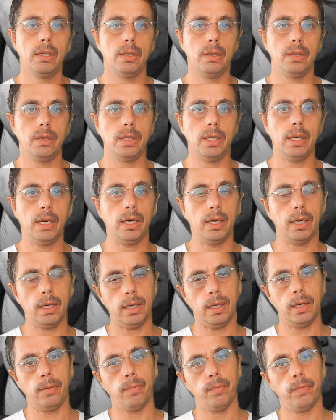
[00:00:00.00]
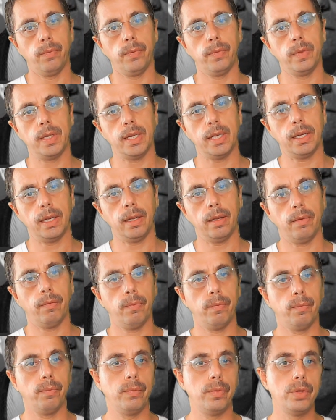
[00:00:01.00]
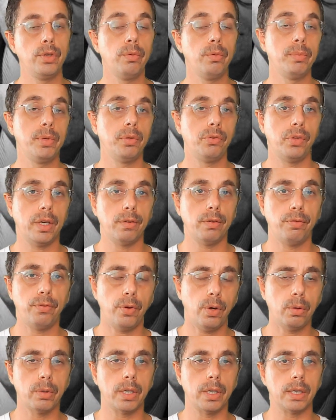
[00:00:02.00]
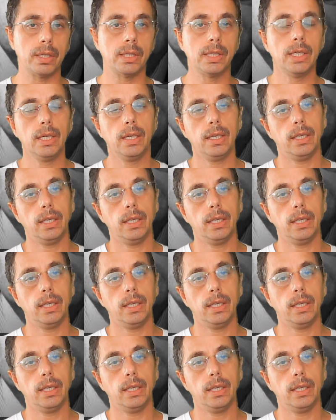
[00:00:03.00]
the new music forward